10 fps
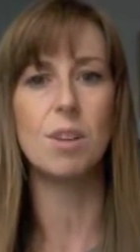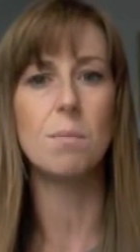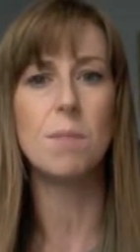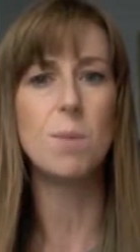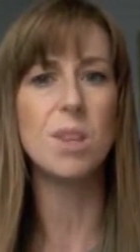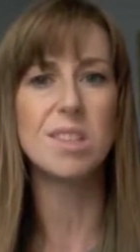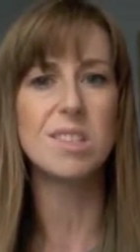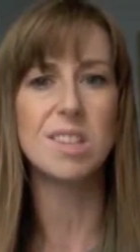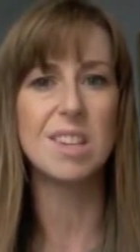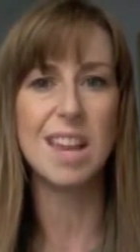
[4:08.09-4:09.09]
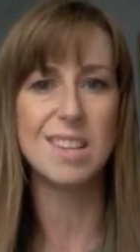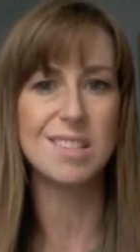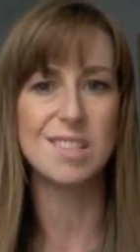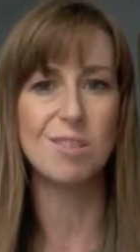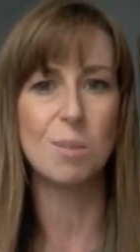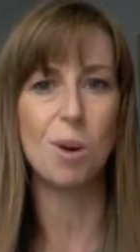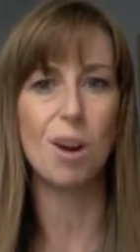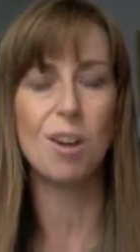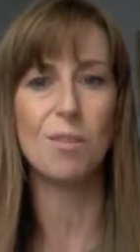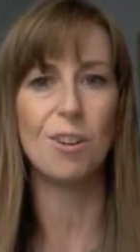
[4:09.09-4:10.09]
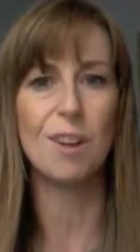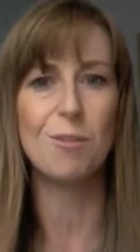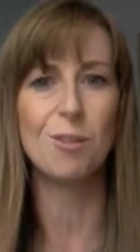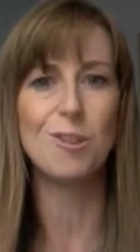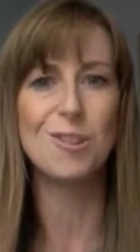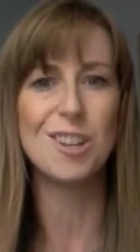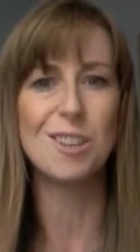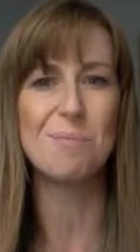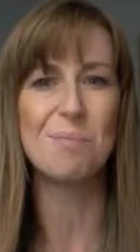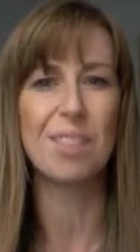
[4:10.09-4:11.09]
and maybe this is a necessary part of our evolution.